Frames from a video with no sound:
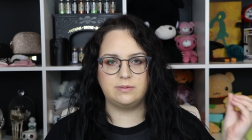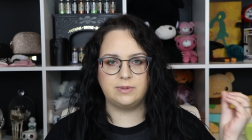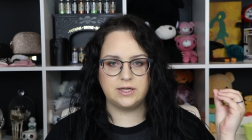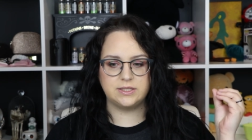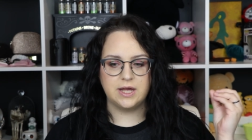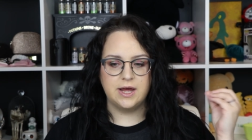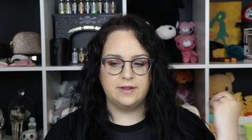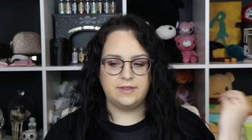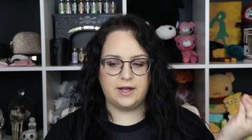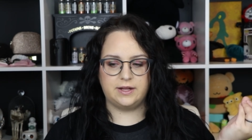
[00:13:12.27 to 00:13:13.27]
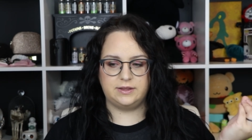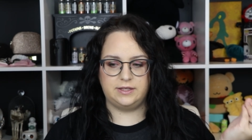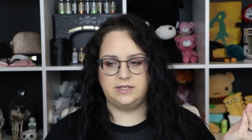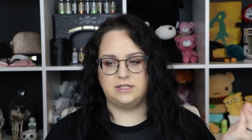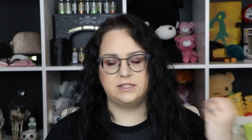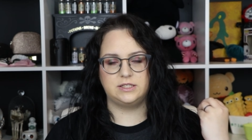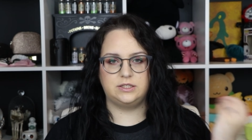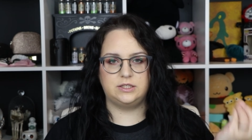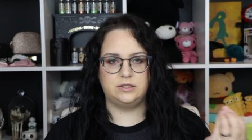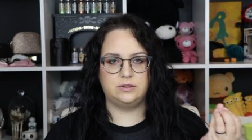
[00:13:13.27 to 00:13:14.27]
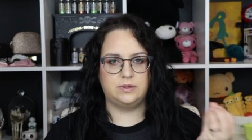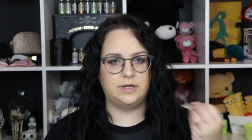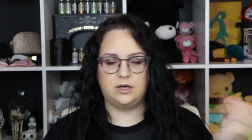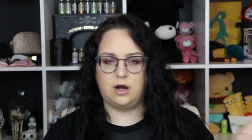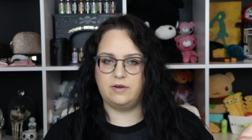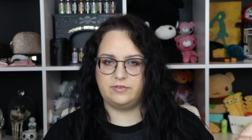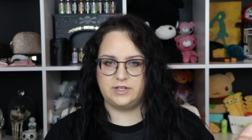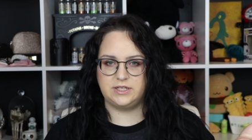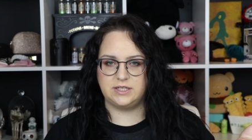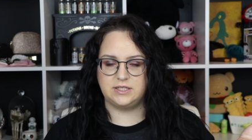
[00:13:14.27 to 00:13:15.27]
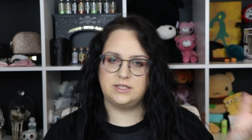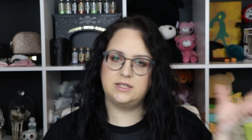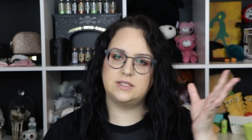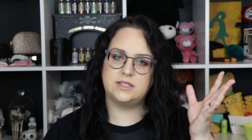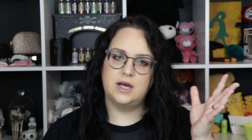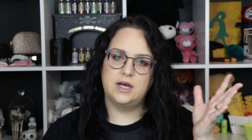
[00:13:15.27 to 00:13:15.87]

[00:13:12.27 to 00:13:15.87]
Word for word: because that leads to an awful existence.